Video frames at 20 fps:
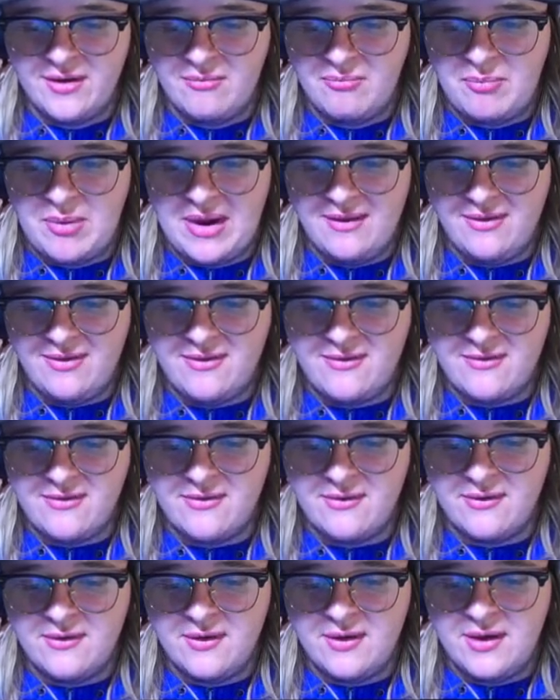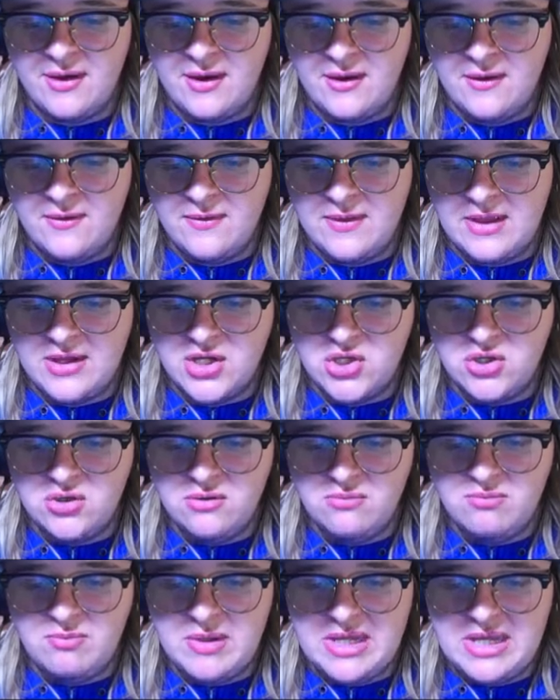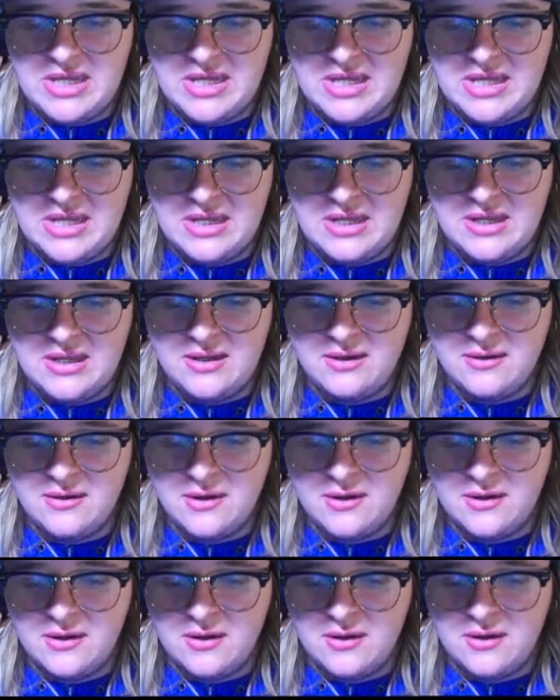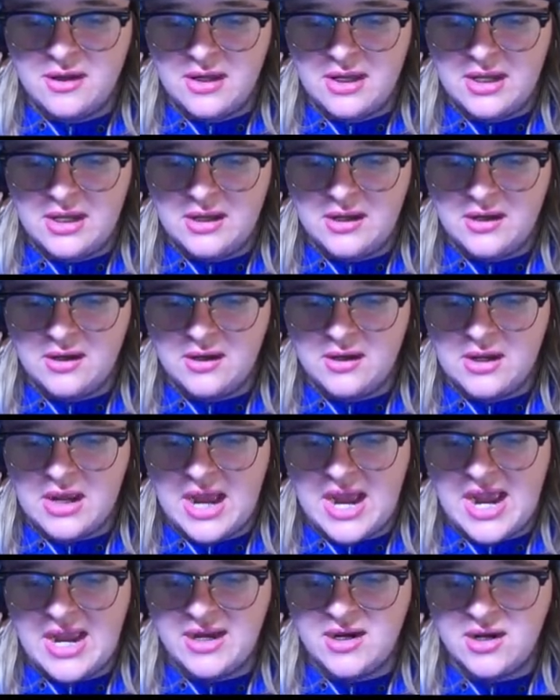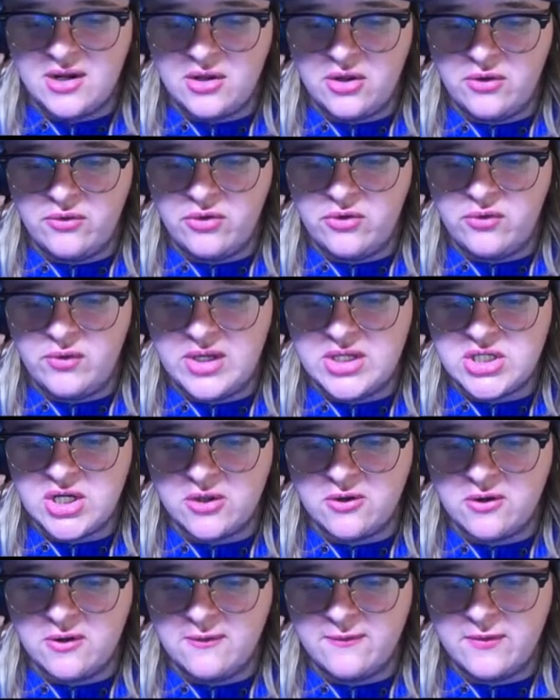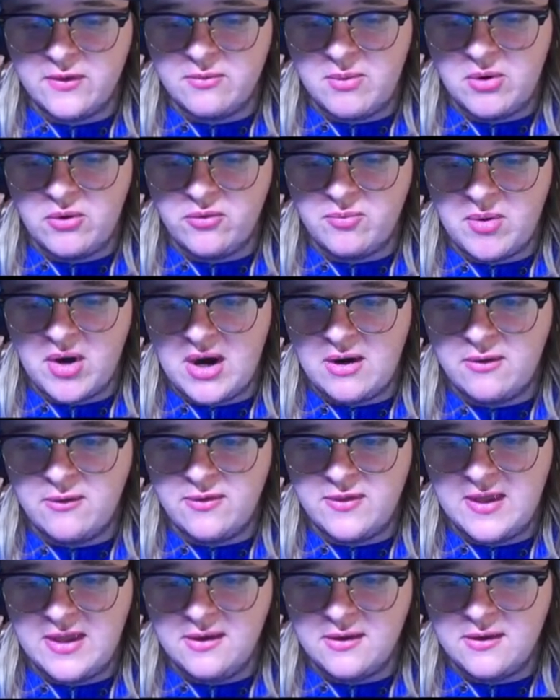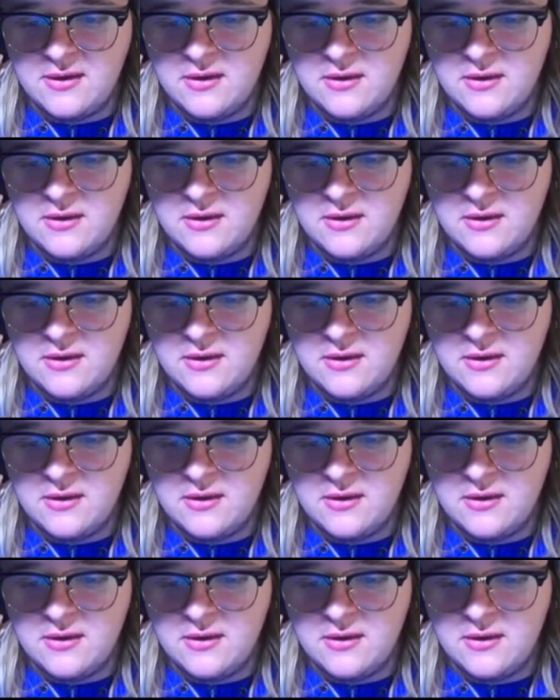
But they should be kind of close to each other for the most part, I would think.